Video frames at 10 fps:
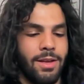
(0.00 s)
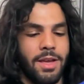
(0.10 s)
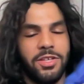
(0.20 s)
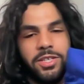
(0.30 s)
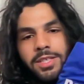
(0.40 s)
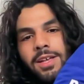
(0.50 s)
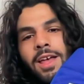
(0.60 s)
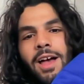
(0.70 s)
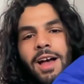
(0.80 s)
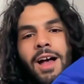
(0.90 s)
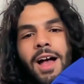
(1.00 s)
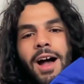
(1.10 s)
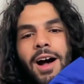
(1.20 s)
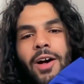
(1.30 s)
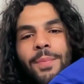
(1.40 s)
It's just,
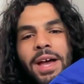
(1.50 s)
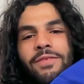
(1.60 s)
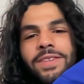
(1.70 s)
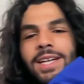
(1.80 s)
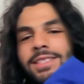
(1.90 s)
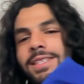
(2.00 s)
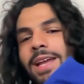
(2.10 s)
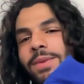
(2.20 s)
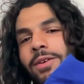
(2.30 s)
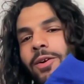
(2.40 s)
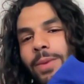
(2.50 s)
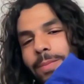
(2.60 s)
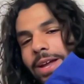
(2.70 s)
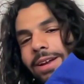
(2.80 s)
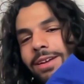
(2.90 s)
I'll be advertising Damon Hill on my
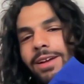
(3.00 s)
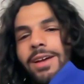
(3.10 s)
back,